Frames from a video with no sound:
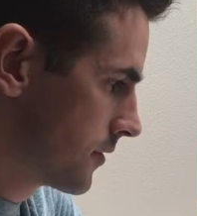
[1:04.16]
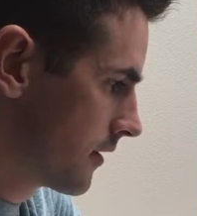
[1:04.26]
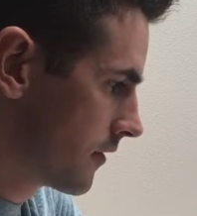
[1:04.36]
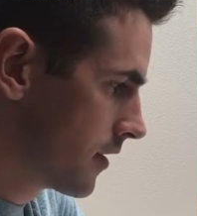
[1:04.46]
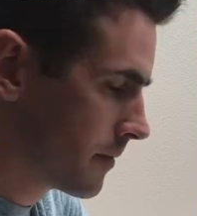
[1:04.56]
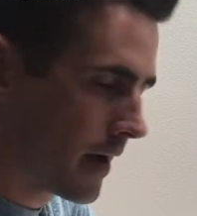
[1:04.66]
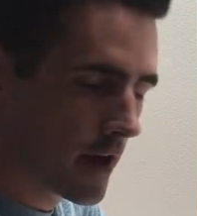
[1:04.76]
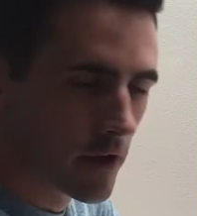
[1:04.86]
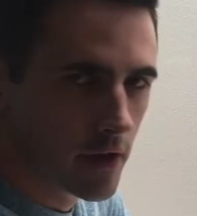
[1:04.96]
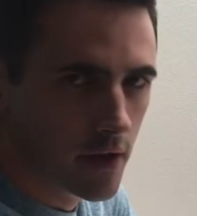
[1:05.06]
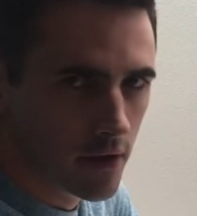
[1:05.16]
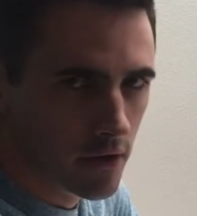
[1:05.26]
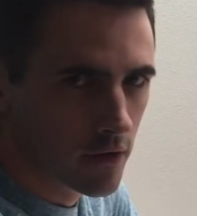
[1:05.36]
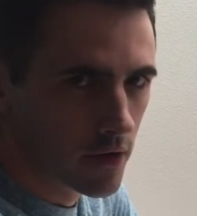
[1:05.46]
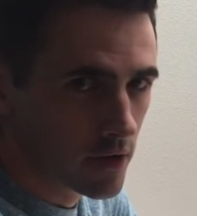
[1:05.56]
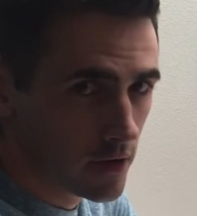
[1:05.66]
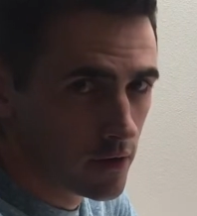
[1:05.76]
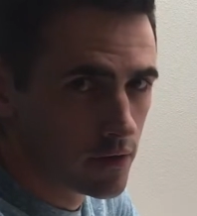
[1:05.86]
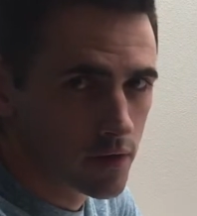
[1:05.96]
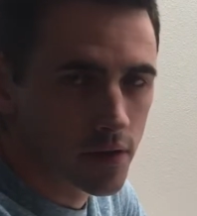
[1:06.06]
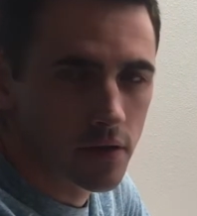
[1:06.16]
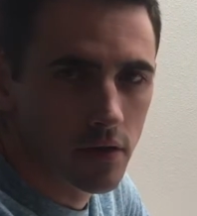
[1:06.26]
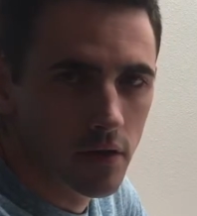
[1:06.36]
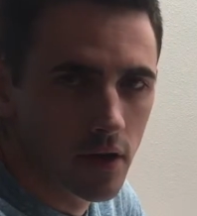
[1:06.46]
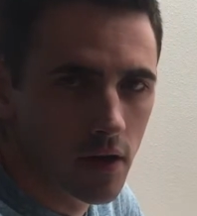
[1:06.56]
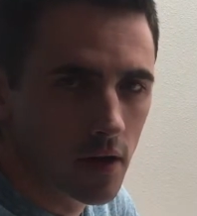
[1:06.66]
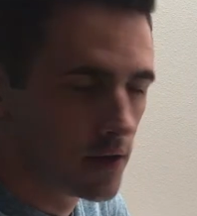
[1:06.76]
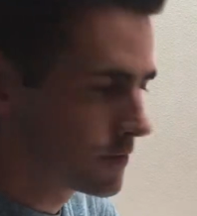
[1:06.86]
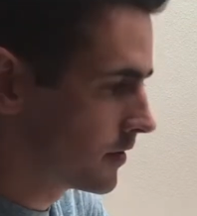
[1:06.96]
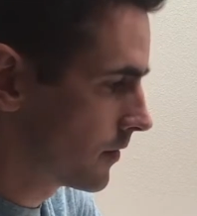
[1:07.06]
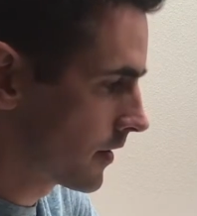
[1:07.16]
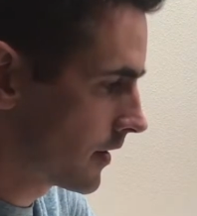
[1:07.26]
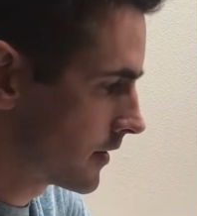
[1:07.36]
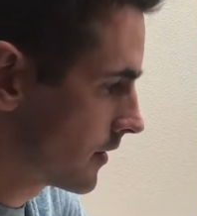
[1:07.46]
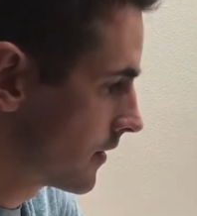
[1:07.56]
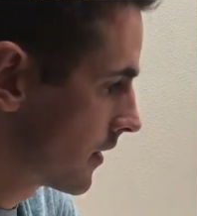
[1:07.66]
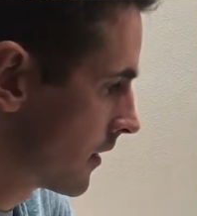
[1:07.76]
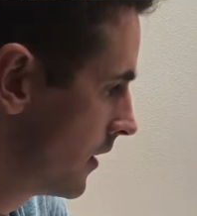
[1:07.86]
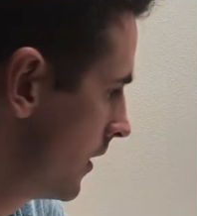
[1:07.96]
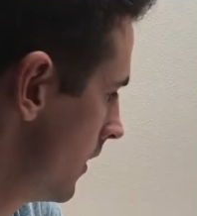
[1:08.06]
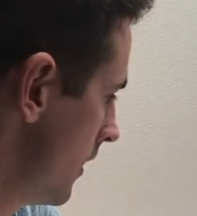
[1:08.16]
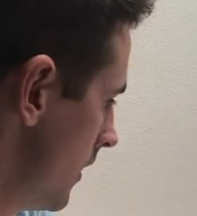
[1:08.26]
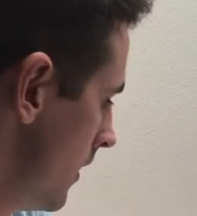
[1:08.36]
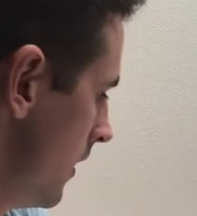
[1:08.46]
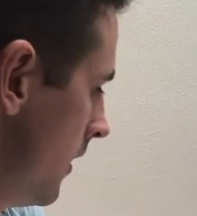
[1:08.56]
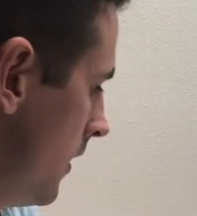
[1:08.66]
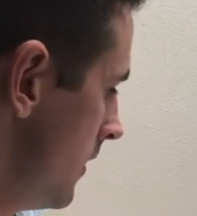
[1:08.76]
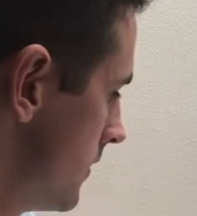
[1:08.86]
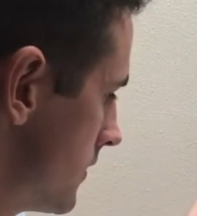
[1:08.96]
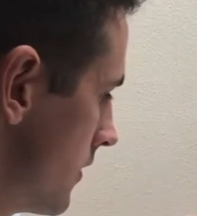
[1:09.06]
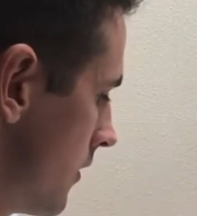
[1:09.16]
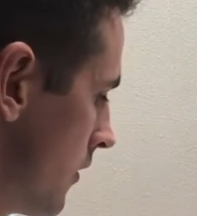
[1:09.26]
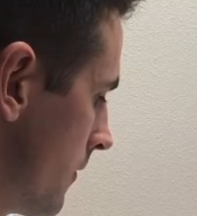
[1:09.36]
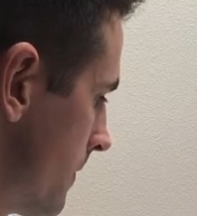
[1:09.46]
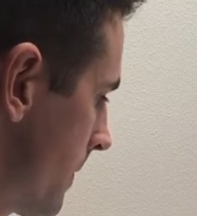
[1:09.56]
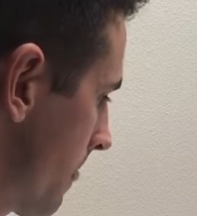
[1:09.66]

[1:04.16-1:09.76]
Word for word: whatever your battery that you're going to use uh, is what you want to connect on there. So